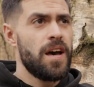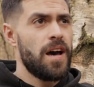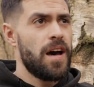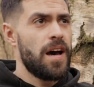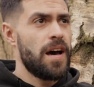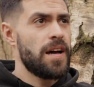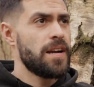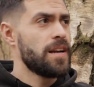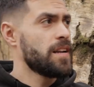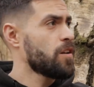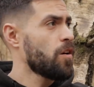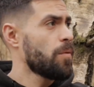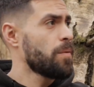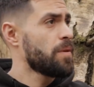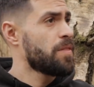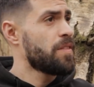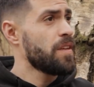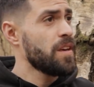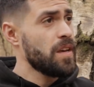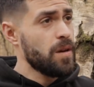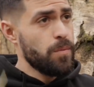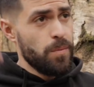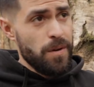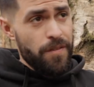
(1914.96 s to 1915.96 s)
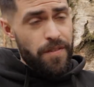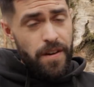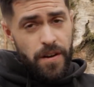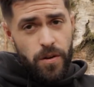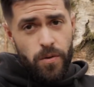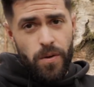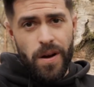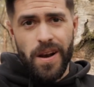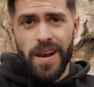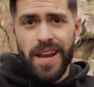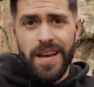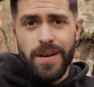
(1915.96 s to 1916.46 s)
and it got me thinking we've had
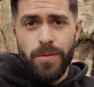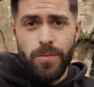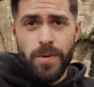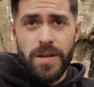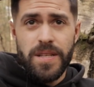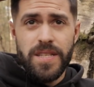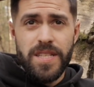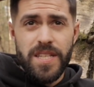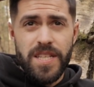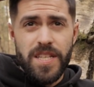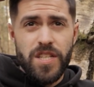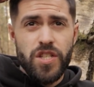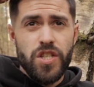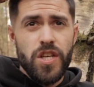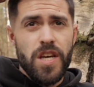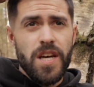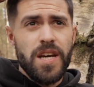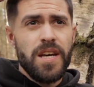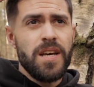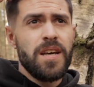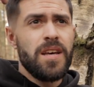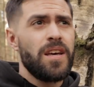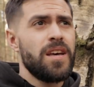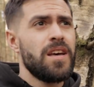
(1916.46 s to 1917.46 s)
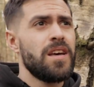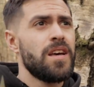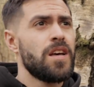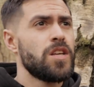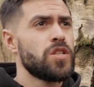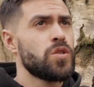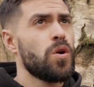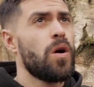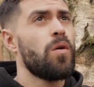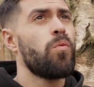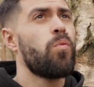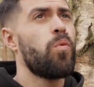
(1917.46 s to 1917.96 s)
quite a late winter this year
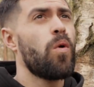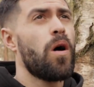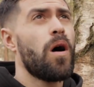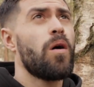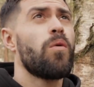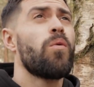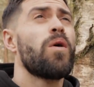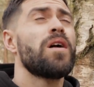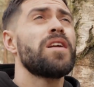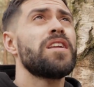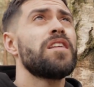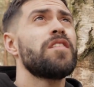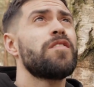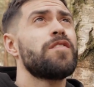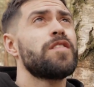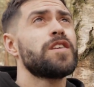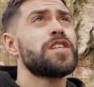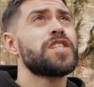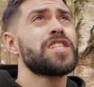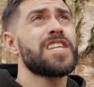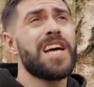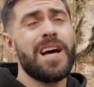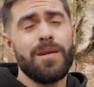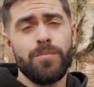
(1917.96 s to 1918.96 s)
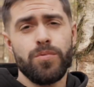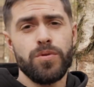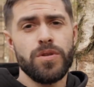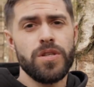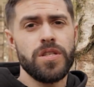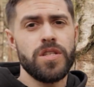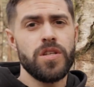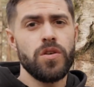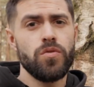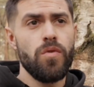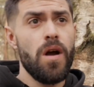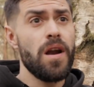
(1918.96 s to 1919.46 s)
so I, I wondered if the sap was
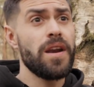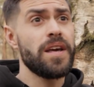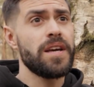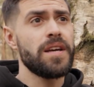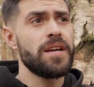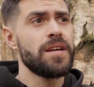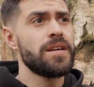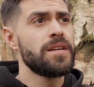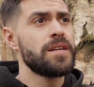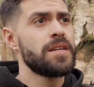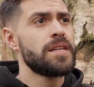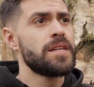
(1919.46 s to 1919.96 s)
still running